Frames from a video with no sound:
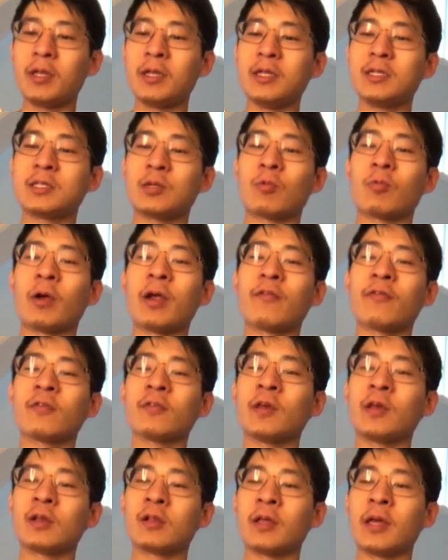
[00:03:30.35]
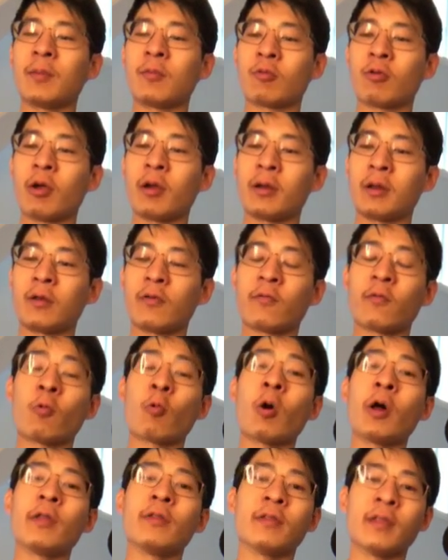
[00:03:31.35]
need to rightfully claim credit for
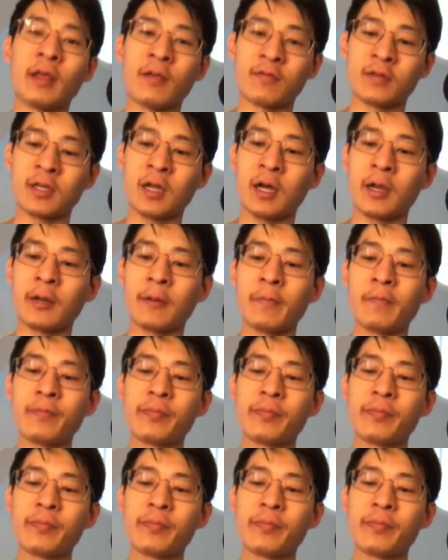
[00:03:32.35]
what they've done.